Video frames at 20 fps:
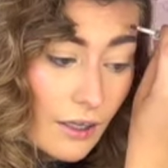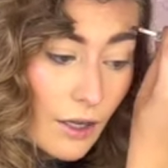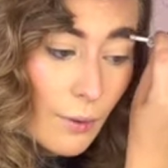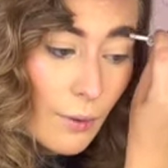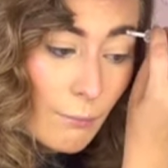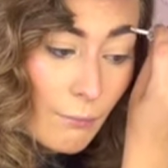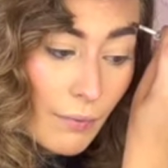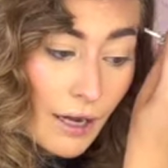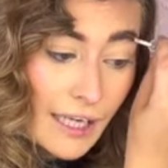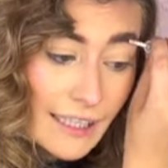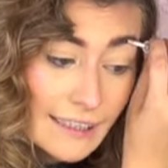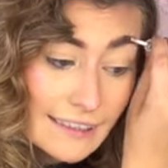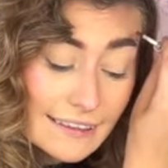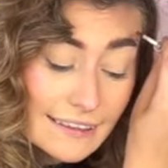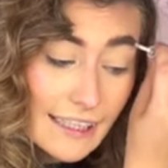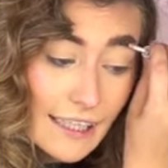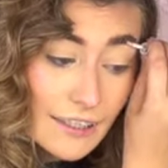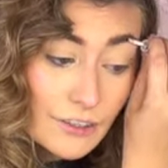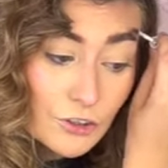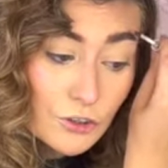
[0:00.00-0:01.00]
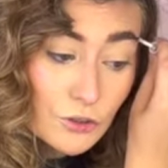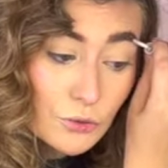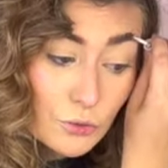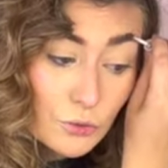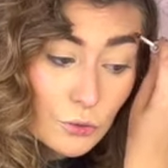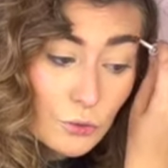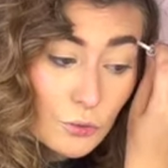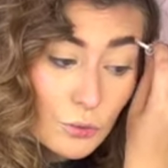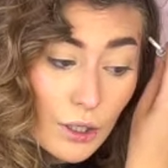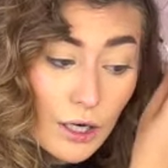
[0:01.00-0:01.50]
Mine tend
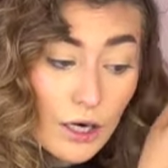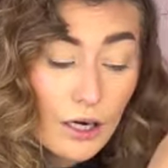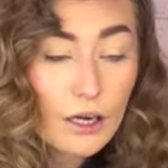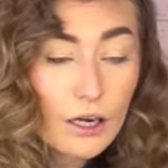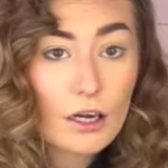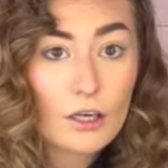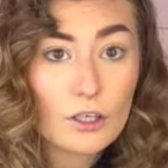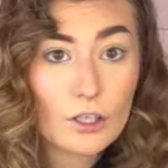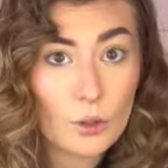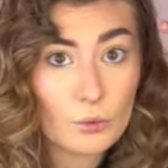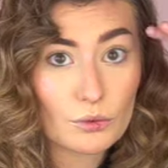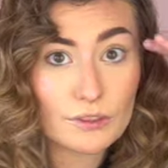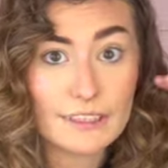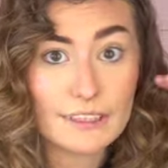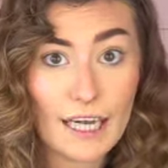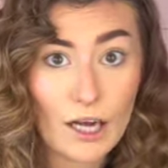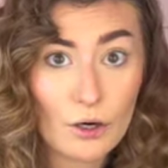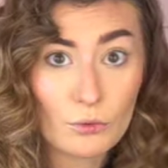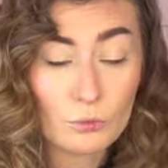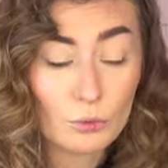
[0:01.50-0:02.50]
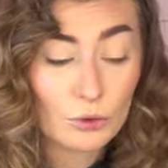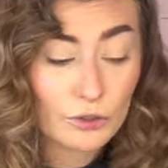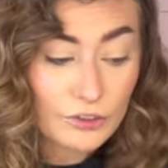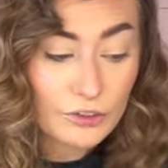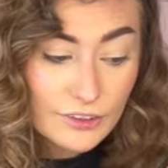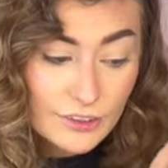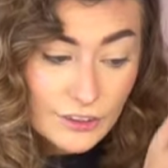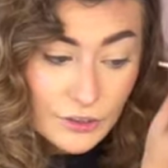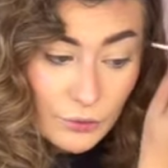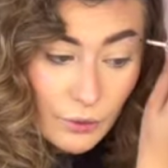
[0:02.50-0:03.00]
to go
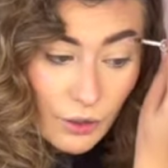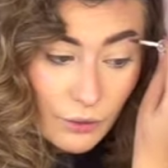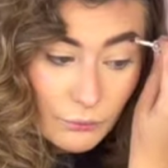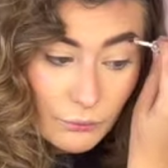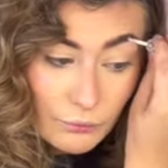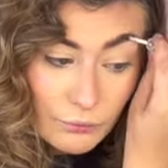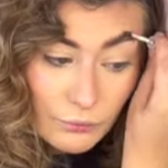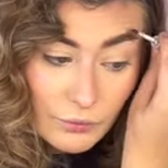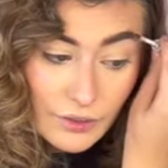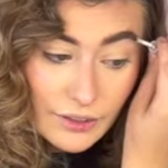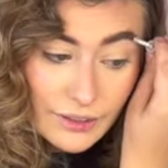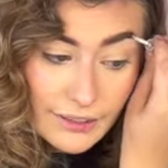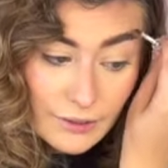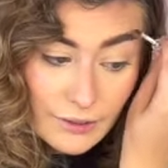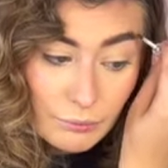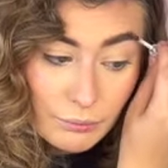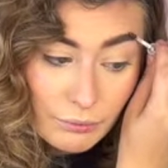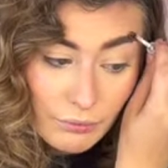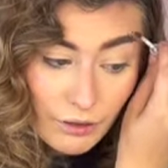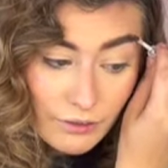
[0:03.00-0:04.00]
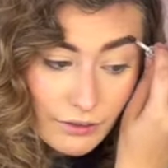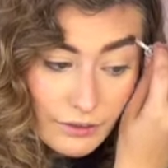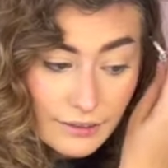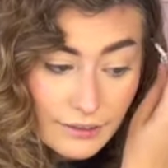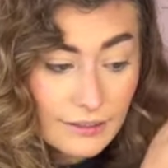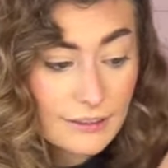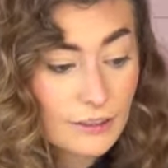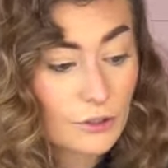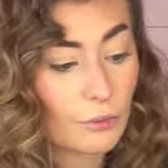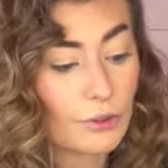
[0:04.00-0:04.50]
downwards, so I really need a product
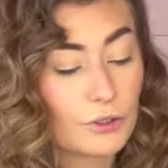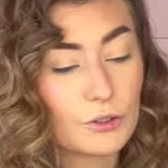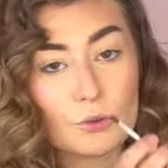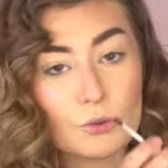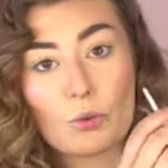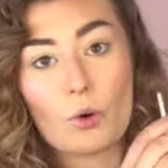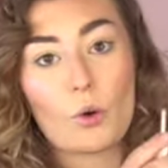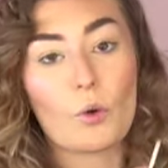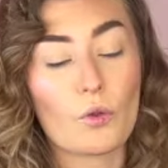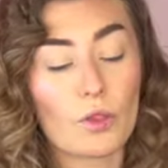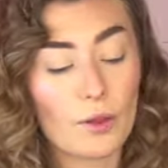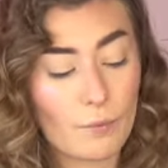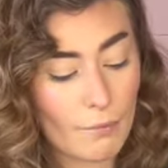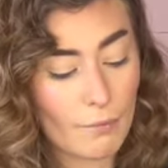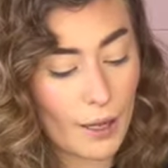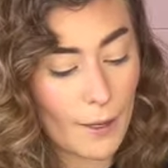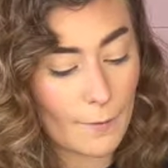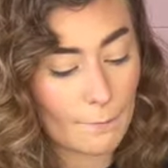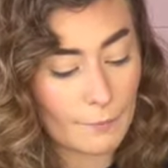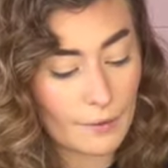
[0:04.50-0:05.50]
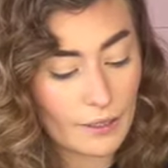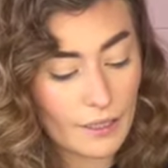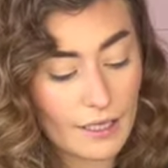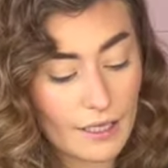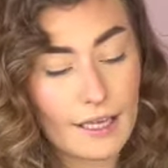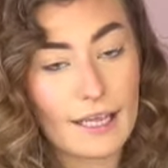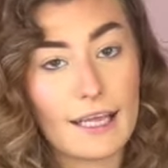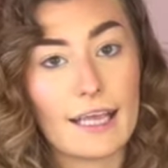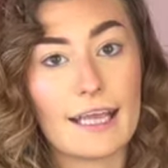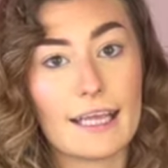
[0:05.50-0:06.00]
that's going to hold them up
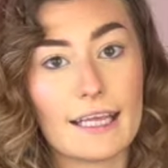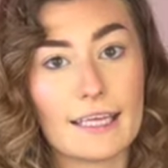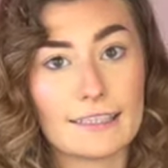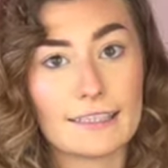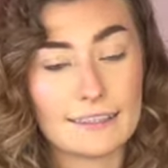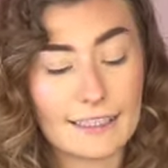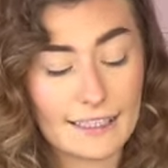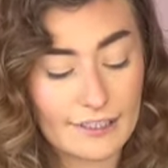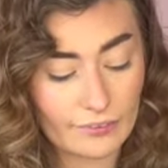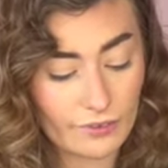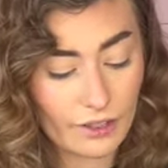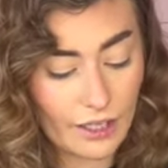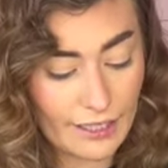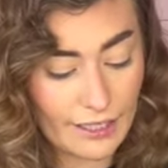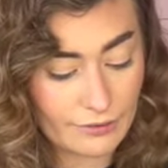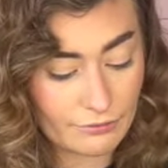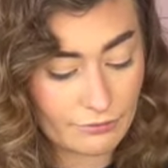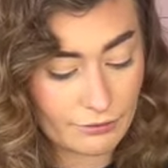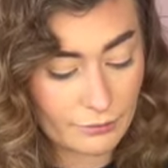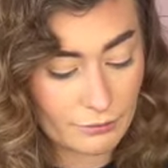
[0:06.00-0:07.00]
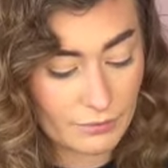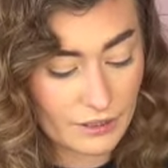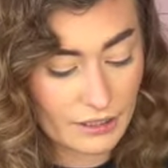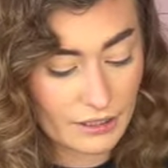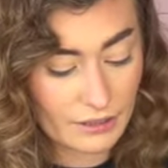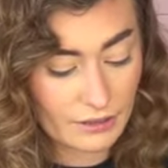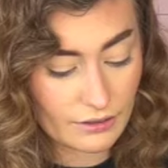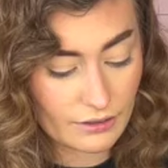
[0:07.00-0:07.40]
and in line for me.